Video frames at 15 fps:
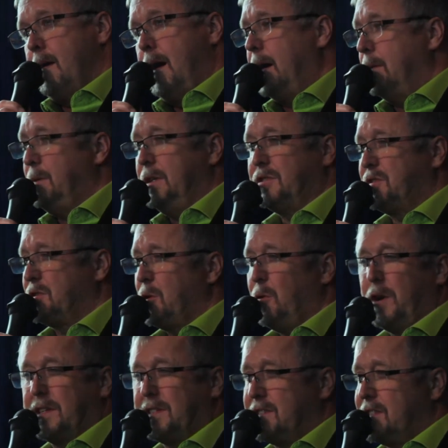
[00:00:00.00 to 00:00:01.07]
I'd be
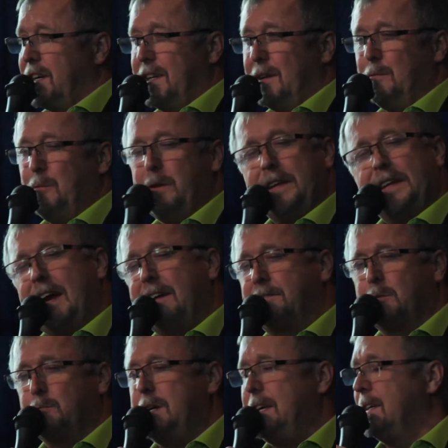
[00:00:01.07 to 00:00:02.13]
so excited week
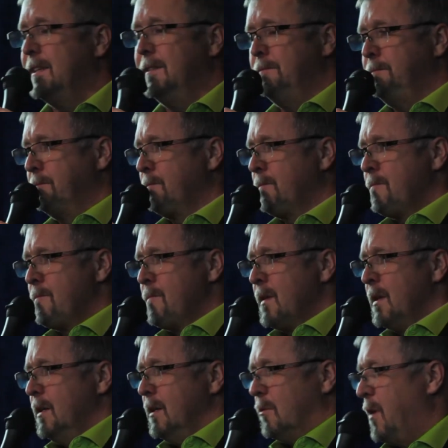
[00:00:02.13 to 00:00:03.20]
after week,
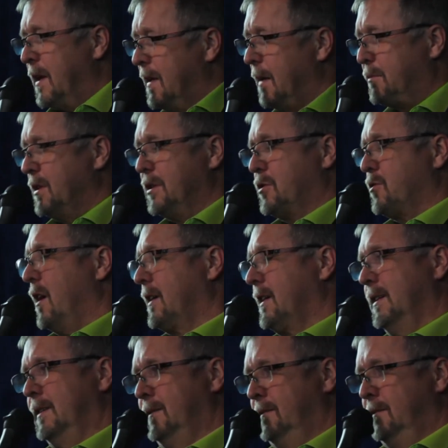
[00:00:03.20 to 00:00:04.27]
run up to the
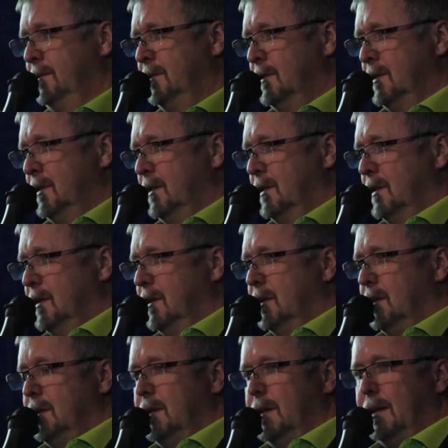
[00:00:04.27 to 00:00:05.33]
truck,
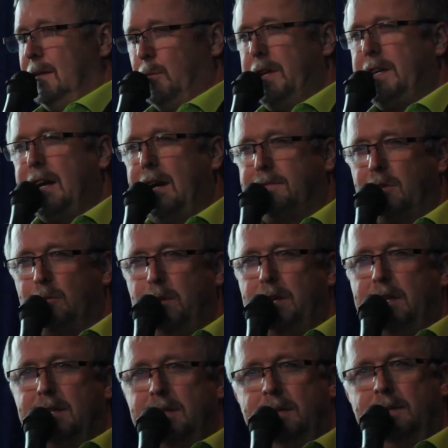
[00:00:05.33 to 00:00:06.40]
and week after
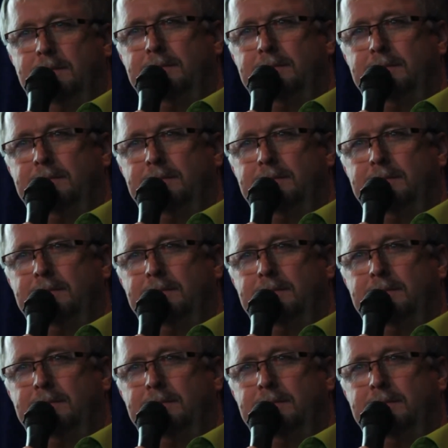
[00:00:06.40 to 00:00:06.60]
week,